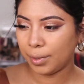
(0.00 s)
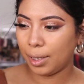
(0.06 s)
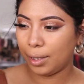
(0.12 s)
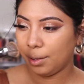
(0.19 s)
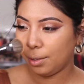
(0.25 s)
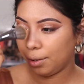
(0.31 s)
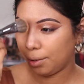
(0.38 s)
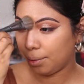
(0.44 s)
I
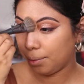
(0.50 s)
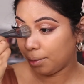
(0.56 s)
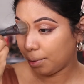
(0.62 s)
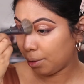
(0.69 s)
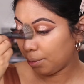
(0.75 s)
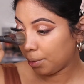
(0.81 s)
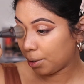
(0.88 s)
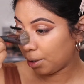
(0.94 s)
don't know,
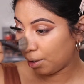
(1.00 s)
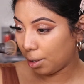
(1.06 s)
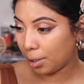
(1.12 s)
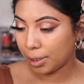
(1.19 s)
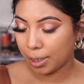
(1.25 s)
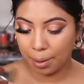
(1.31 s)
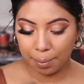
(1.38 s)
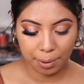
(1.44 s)
it was a
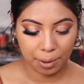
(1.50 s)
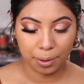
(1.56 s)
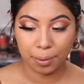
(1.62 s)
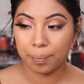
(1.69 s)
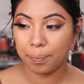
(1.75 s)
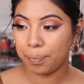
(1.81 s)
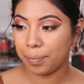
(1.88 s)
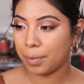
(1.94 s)
long time
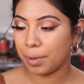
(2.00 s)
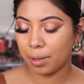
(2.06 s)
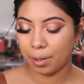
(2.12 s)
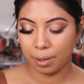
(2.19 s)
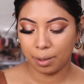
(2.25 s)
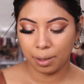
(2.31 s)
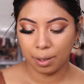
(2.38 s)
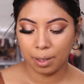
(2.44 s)
ago.
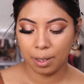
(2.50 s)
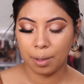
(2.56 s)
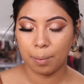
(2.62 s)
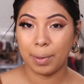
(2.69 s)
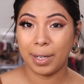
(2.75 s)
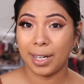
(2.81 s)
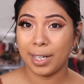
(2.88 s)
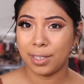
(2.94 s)

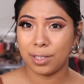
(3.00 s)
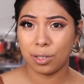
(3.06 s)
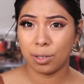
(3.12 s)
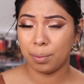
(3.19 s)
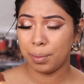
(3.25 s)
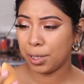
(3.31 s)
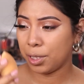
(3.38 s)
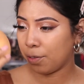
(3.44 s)
But it had
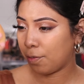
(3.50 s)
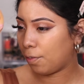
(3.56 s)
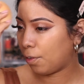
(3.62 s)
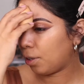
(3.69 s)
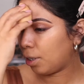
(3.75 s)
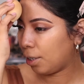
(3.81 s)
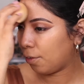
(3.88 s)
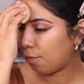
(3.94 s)
so much
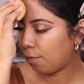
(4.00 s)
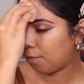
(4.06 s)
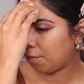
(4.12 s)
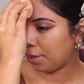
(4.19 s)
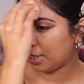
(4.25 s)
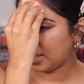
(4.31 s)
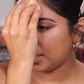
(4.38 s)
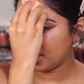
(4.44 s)
it
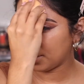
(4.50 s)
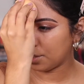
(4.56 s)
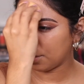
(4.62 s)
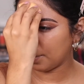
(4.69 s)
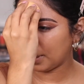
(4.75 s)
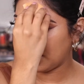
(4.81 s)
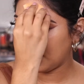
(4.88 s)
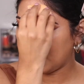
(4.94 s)
flaked into
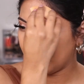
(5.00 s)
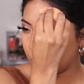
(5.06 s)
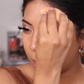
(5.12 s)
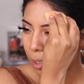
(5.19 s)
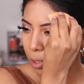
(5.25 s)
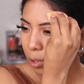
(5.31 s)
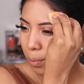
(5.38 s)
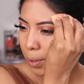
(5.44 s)
my eyes. I
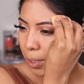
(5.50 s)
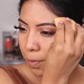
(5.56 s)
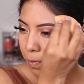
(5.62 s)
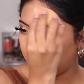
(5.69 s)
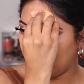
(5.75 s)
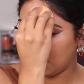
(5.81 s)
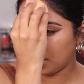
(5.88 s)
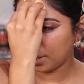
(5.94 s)
had so much
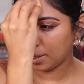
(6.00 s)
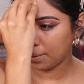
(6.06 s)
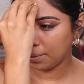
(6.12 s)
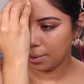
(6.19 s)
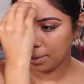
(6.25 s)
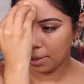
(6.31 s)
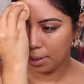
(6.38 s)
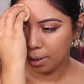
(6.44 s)

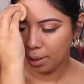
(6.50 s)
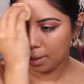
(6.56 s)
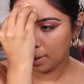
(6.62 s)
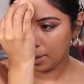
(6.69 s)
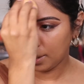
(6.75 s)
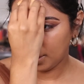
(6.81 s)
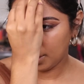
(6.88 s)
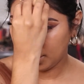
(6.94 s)
fallout,
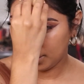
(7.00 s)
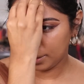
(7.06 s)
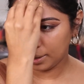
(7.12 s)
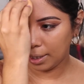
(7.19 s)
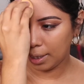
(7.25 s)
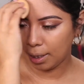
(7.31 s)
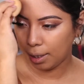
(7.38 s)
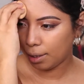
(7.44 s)
and
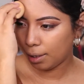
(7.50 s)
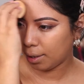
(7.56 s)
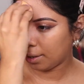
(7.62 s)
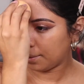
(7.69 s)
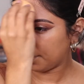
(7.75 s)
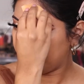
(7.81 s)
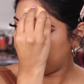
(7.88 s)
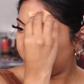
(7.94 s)
I hated
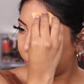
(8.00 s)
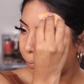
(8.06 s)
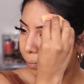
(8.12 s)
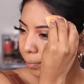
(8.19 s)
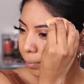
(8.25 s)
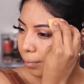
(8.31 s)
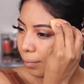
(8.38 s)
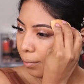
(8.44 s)
it.
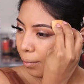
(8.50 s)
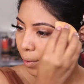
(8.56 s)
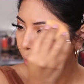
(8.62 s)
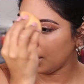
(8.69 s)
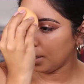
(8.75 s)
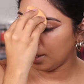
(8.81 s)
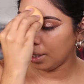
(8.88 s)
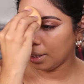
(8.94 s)

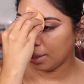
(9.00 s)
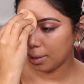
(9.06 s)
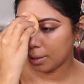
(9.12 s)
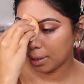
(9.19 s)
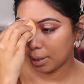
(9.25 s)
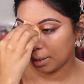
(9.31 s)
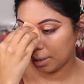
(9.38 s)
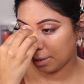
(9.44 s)

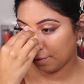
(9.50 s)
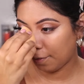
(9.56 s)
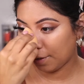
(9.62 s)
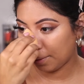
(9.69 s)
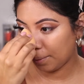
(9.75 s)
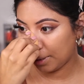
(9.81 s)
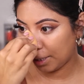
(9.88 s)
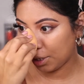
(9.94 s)
And the
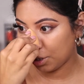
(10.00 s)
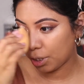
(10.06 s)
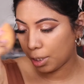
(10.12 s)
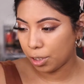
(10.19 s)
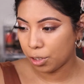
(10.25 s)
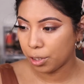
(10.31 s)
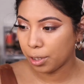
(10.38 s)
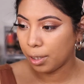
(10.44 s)
foundation,
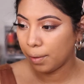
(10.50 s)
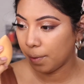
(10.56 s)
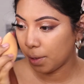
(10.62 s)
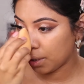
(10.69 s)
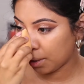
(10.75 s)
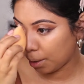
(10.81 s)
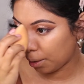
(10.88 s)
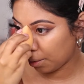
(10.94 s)
I used to love
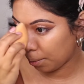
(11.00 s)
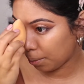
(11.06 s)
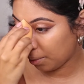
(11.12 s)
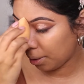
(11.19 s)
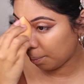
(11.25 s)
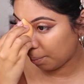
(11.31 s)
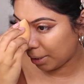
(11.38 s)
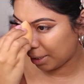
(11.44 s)
this other
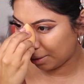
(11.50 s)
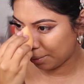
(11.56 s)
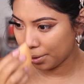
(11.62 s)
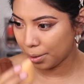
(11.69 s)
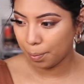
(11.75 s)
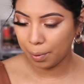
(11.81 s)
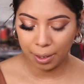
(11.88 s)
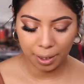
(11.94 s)
one, but that
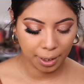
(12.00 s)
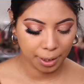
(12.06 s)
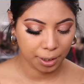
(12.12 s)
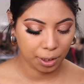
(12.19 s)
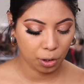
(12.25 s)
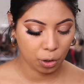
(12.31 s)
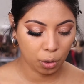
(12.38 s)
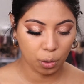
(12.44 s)
was probably like
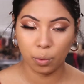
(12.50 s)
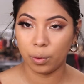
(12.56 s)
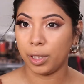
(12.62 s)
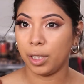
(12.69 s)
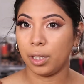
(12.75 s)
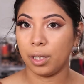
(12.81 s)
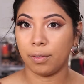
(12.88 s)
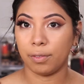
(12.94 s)
the
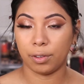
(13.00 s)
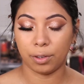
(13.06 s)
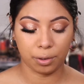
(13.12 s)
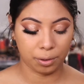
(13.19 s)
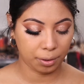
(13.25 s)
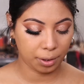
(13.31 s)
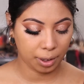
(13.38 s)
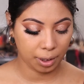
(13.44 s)
only
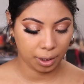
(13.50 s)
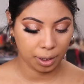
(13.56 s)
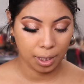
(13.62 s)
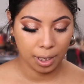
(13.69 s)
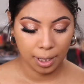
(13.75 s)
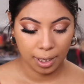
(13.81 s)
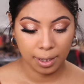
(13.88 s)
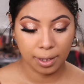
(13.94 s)
CoverGirl thing
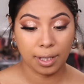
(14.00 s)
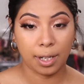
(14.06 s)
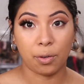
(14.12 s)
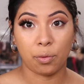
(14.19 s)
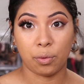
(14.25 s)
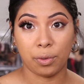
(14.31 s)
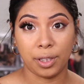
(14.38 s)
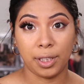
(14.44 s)
that I
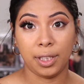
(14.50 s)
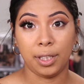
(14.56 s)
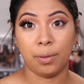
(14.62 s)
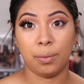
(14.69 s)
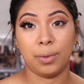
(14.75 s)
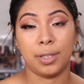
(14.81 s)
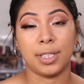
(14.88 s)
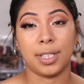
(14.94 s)
really
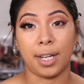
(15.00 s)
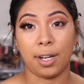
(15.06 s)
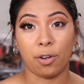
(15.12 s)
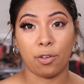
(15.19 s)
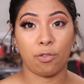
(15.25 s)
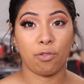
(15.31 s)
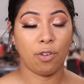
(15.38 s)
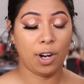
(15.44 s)
was like
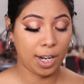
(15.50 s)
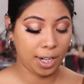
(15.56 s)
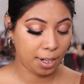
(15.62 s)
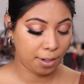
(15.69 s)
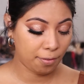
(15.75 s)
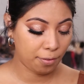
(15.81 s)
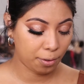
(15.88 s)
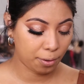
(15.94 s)

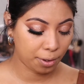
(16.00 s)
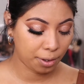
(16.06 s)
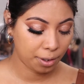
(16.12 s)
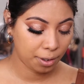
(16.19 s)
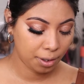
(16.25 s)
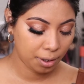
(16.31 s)
riding for.